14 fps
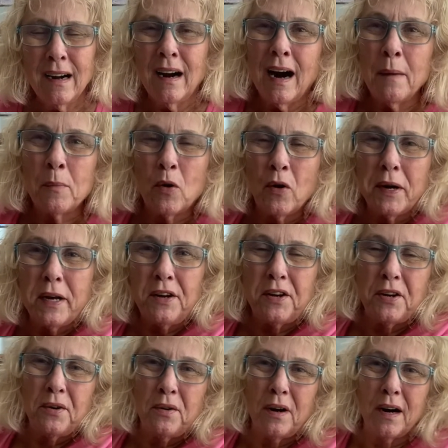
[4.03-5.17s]
I'm going
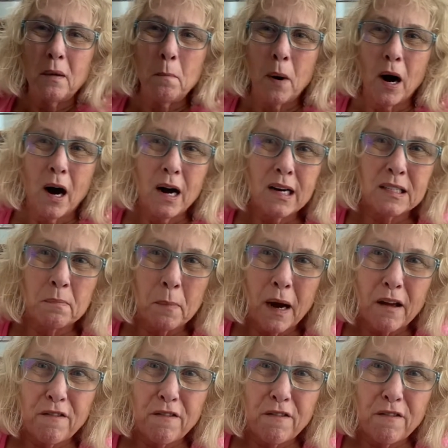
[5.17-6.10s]
to unbox my